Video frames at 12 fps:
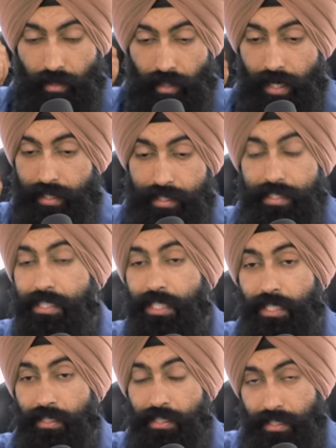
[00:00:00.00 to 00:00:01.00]
a lot
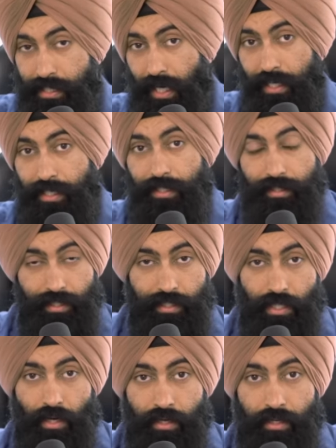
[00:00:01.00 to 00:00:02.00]
easier said than
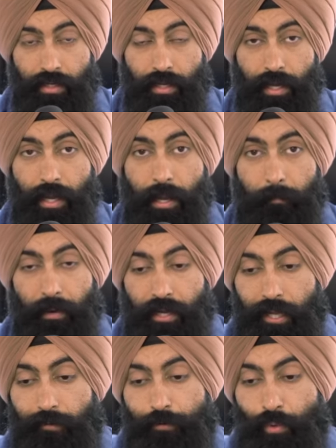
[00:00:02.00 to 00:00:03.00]
done. But
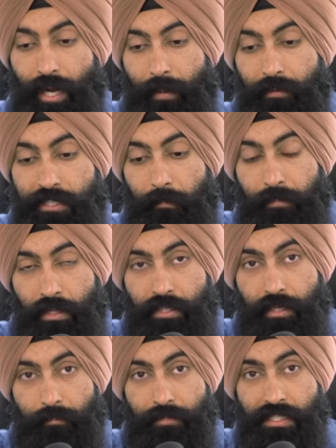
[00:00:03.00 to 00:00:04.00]
if you are able to
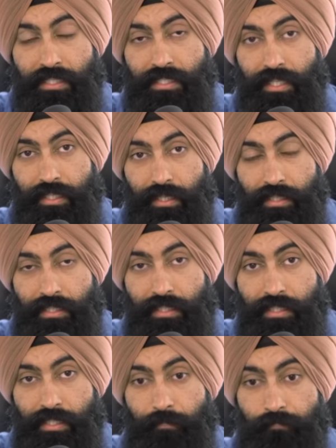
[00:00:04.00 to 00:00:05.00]
build a business that does
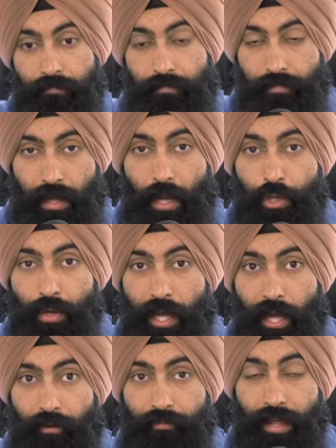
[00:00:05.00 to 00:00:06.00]
this, now you
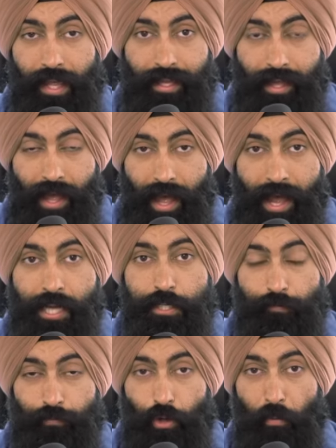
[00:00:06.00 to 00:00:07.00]
have a
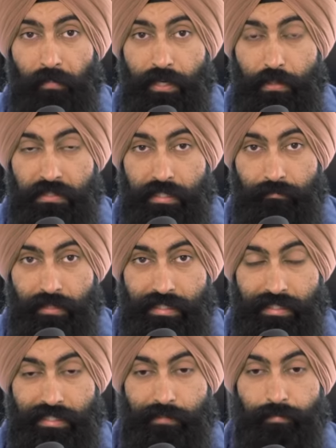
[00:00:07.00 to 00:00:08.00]
cash flow producing
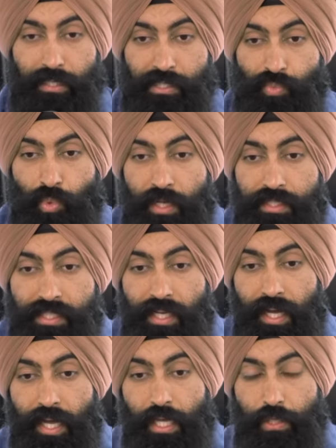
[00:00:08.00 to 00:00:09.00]
business, because once
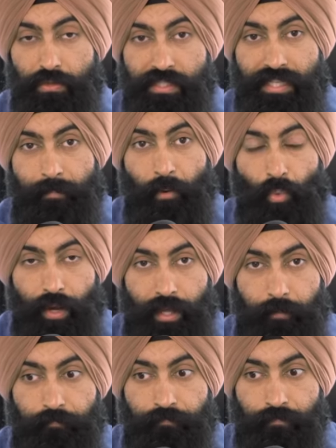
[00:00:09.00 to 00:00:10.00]
you step
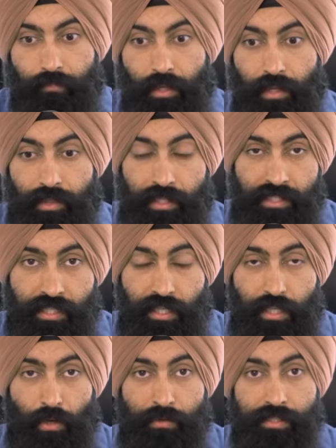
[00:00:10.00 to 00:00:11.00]
away, the
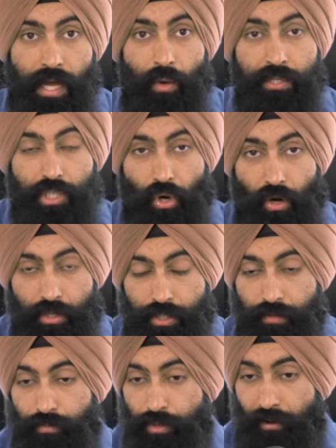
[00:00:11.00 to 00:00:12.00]
C E O is now in
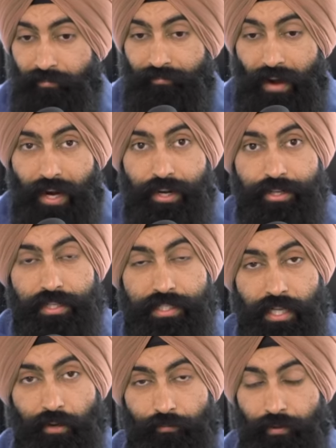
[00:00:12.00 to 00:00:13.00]
charge. You have fired
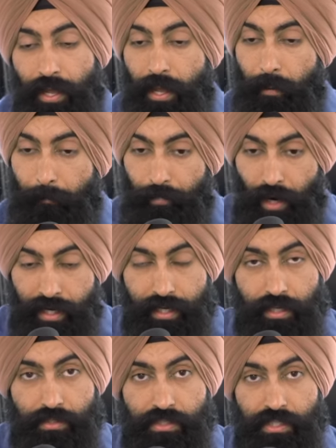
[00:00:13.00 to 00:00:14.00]
yourself, brought
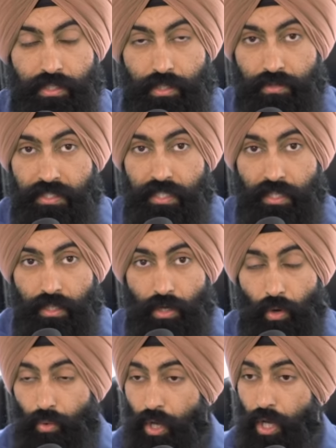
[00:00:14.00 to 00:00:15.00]
in a new C E
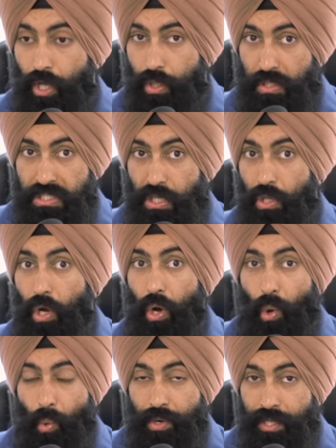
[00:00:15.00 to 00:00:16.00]
O. You still
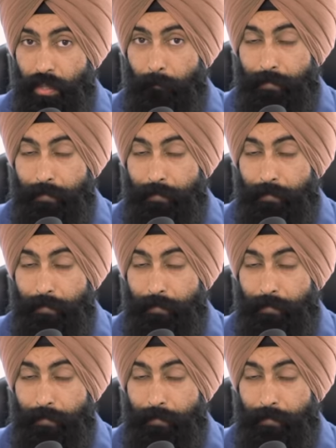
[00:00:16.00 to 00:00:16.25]
own the